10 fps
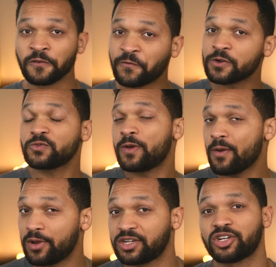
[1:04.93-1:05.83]
The first one I
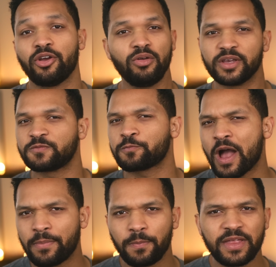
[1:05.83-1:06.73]
want to show you is
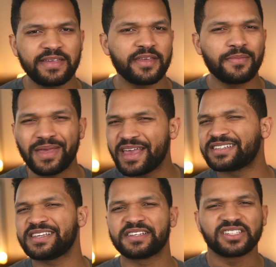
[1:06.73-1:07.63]
probably the
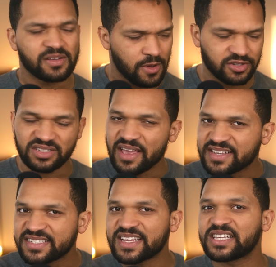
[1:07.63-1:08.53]
easiest and most
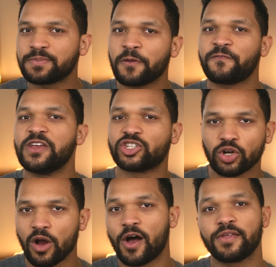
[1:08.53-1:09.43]
accessible feature
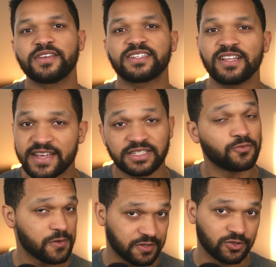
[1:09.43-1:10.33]
on this list
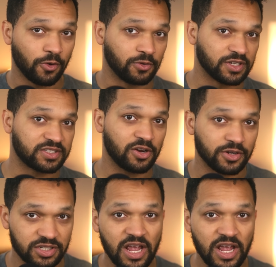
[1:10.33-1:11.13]
with Circle to Search.